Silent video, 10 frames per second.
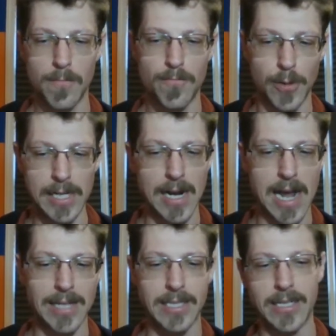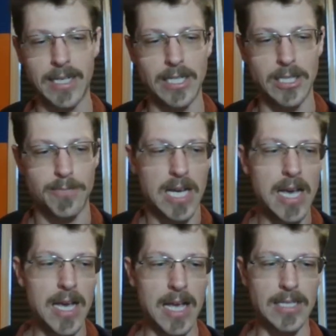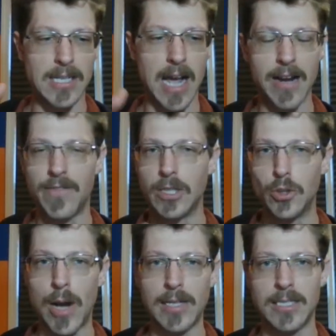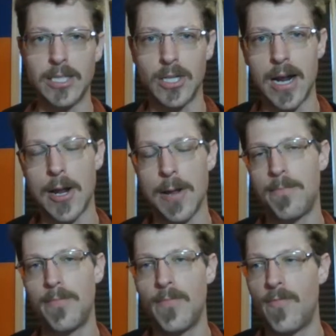pre-dynastic Egypt is kind of the transitionary